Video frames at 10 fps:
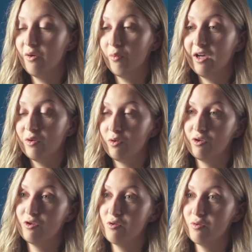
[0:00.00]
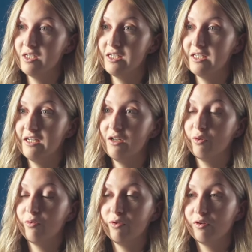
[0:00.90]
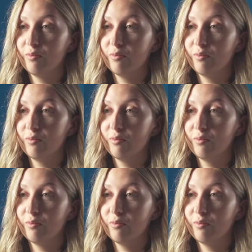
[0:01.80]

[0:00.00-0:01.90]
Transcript: why you want to do it, and then look for